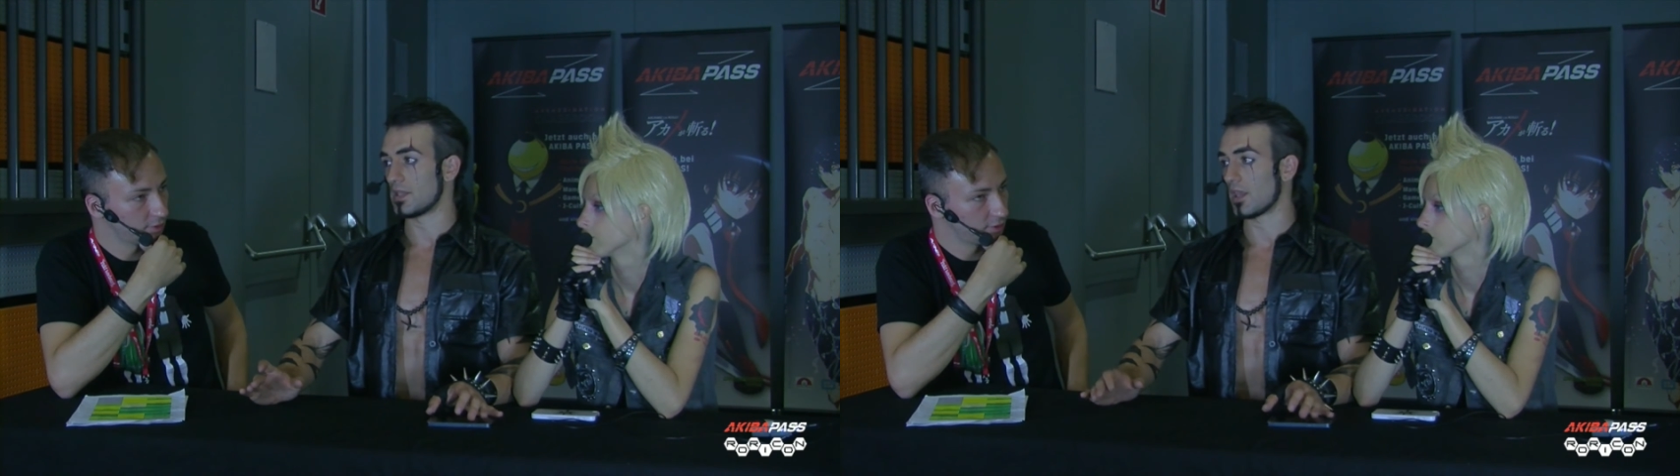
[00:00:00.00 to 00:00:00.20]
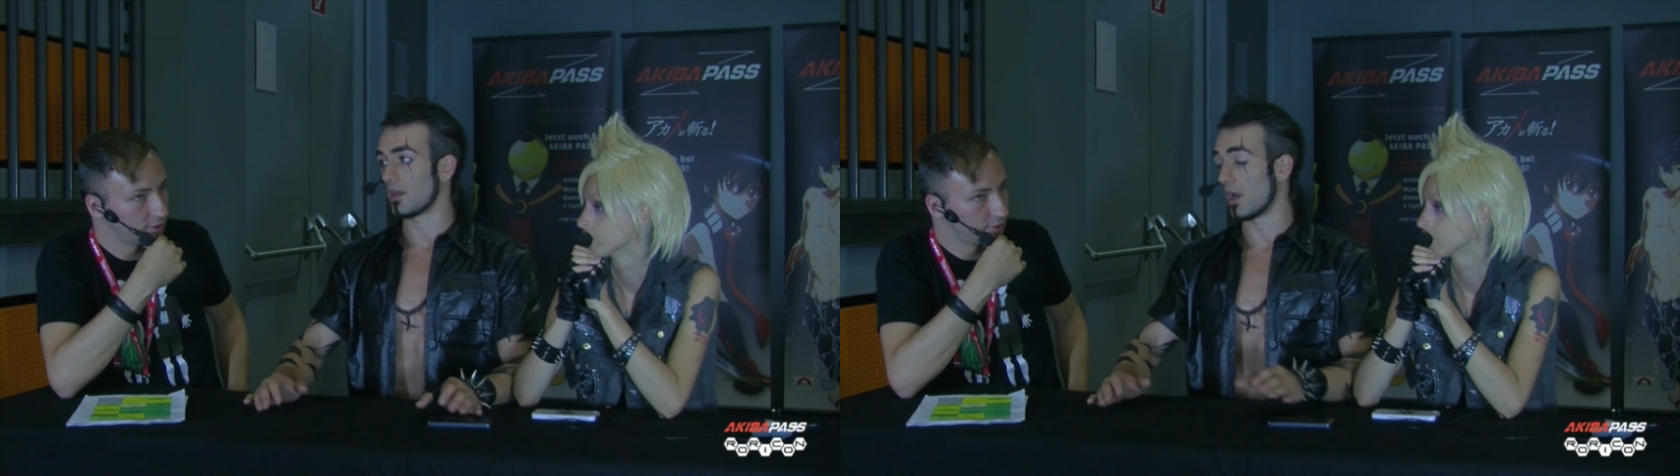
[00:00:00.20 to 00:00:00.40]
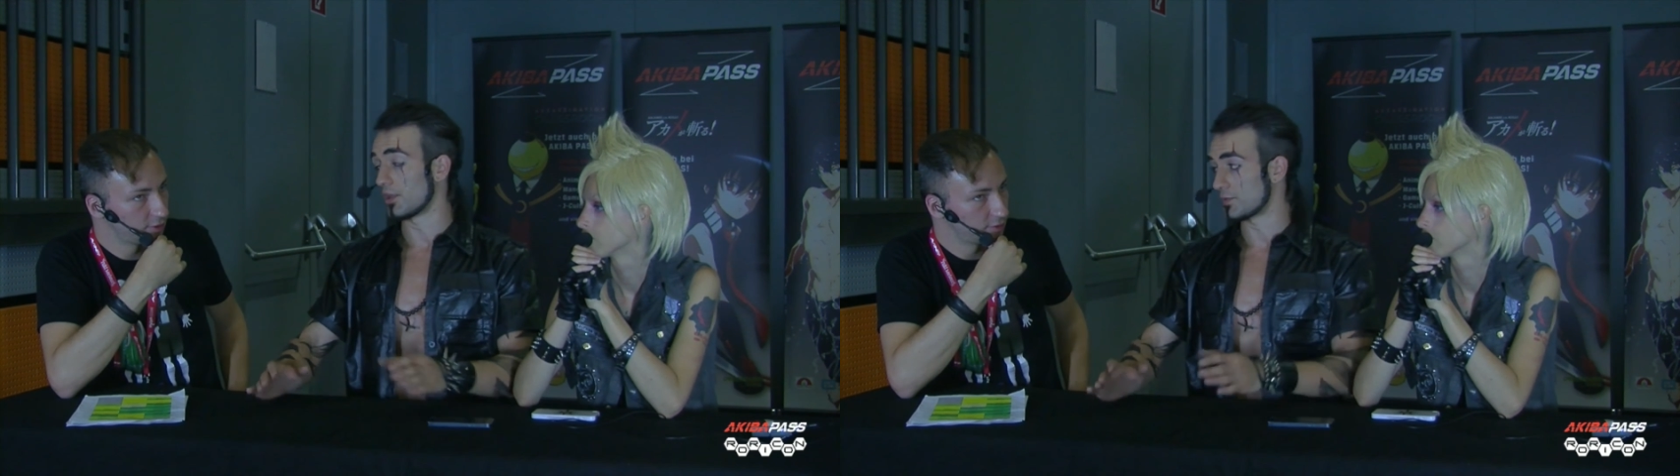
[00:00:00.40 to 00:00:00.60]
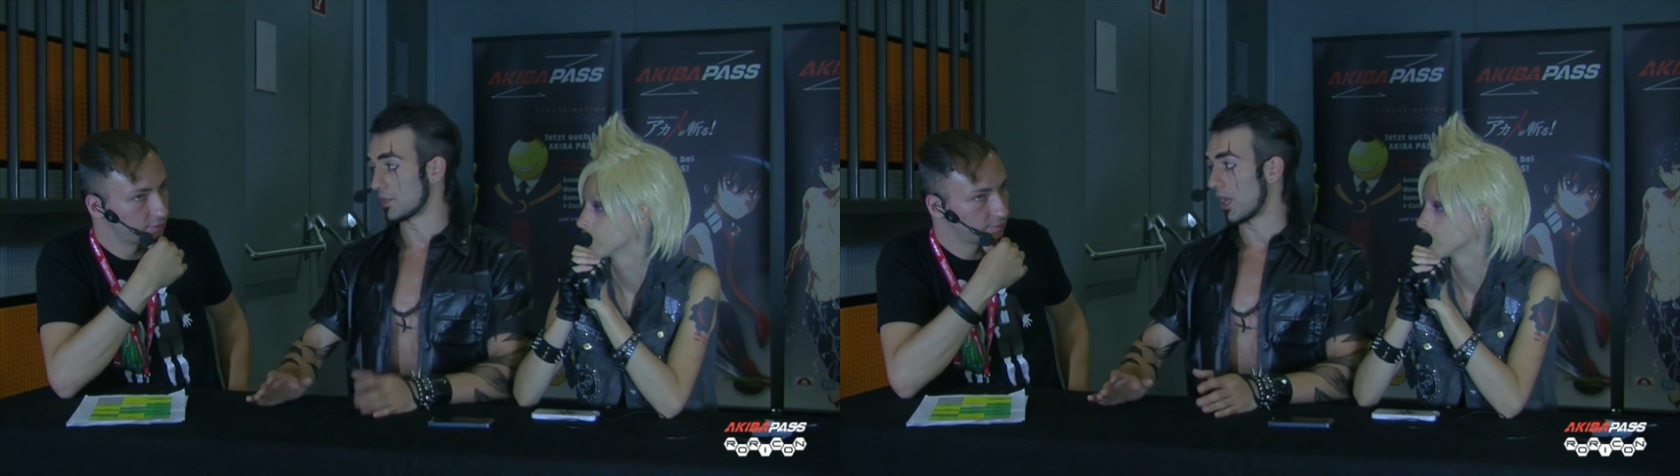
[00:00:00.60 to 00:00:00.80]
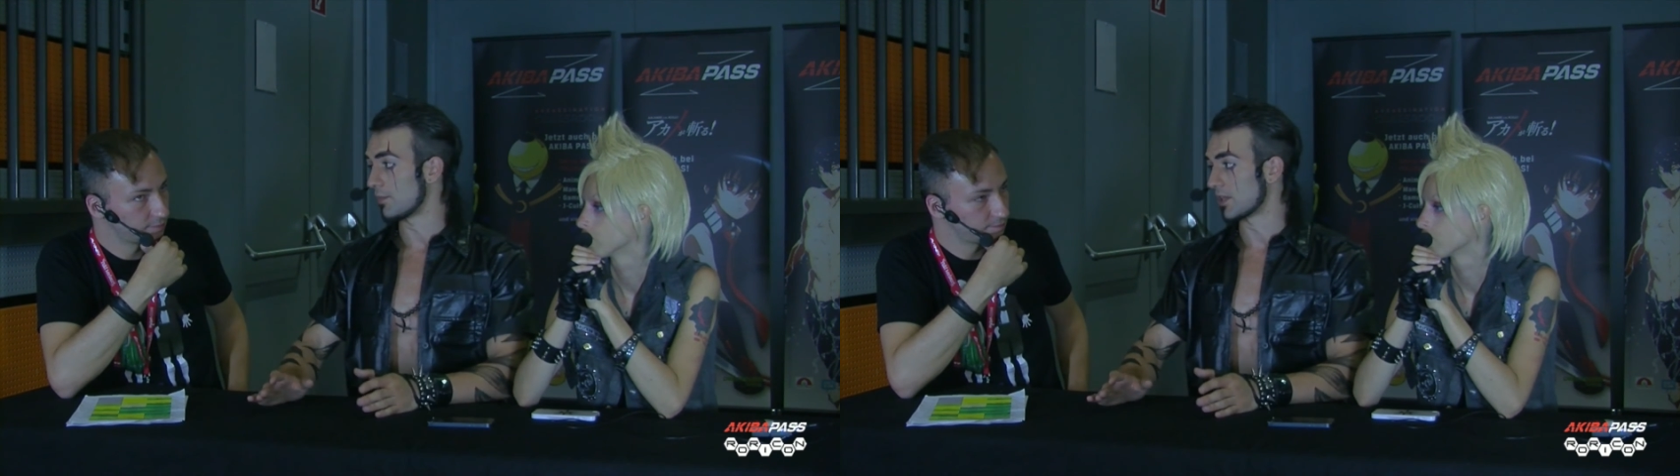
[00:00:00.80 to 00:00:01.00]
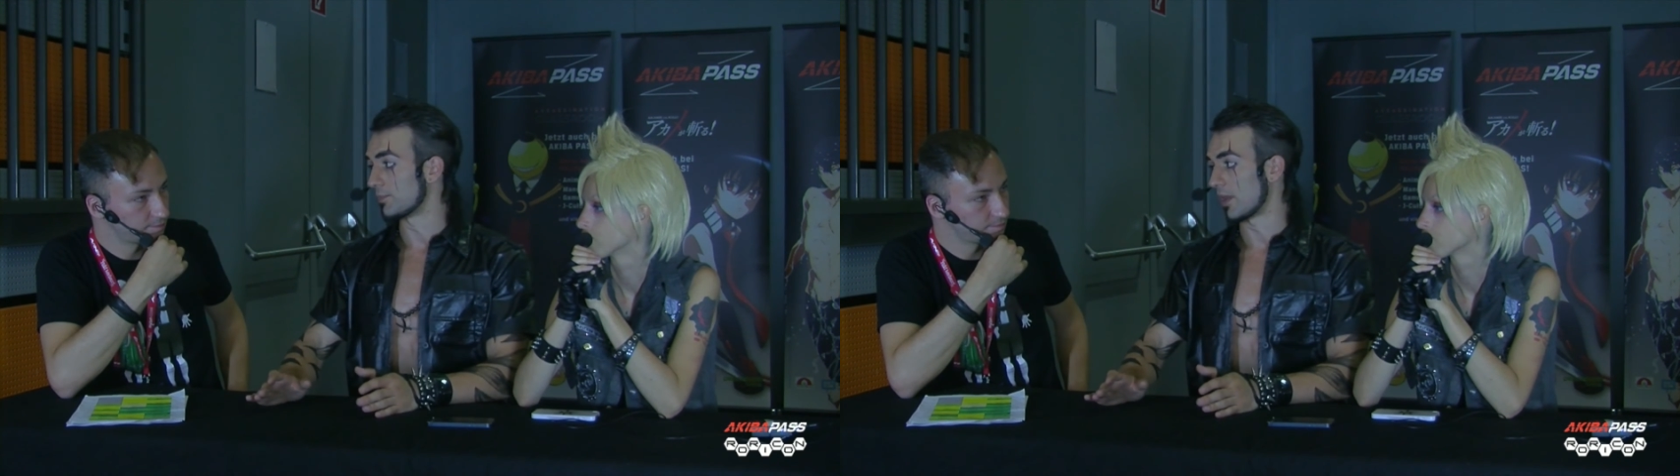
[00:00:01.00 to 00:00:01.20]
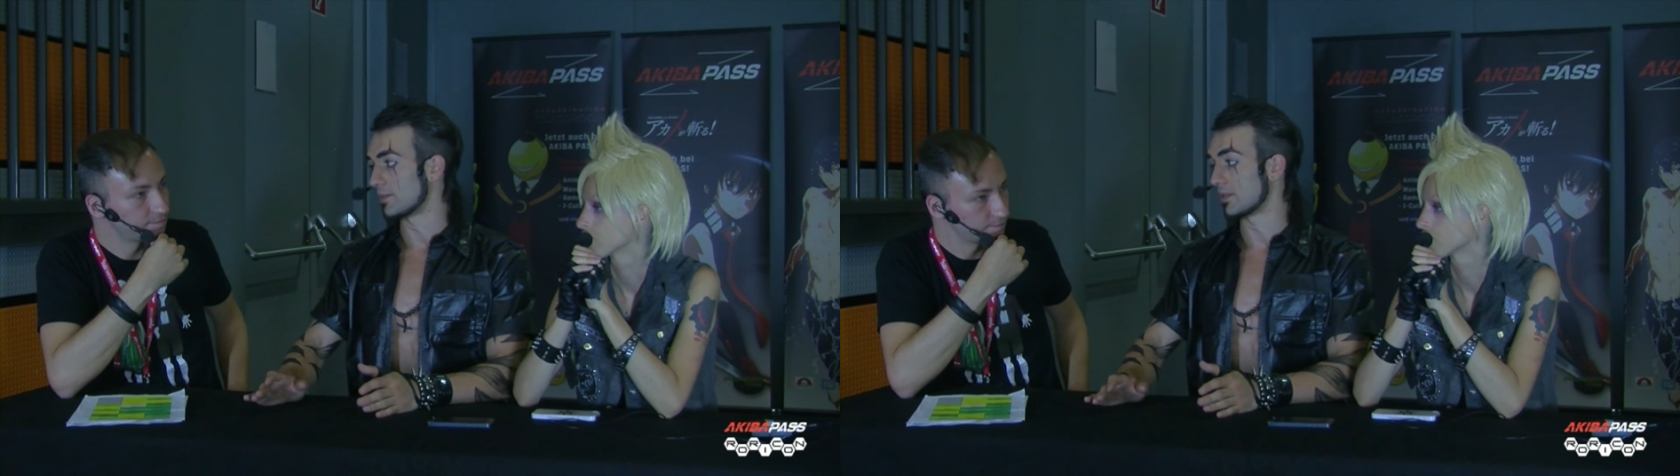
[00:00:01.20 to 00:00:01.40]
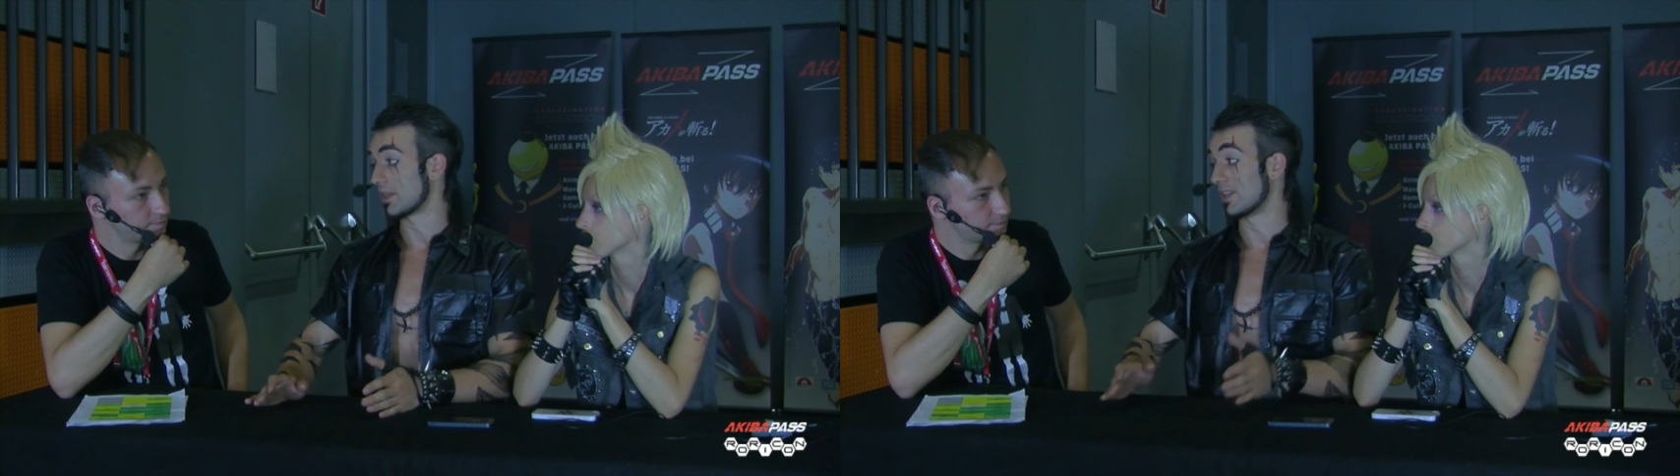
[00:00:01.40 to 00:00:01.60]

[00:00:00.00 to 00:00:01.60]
taking a lot of time, sometimes it